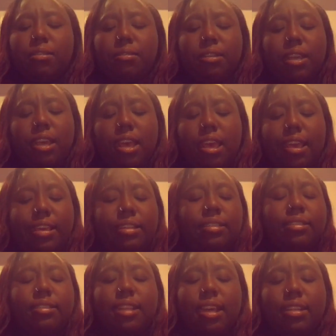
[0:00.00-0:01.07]
okay.
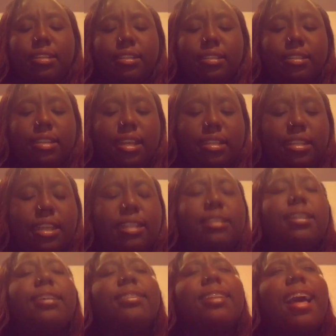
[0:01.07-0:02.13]
It's not disgusting. It
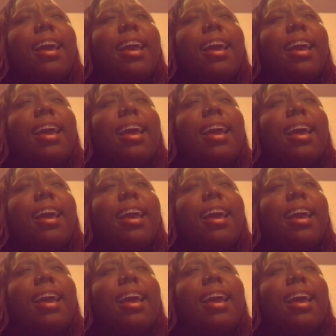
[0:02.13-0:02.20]
tastes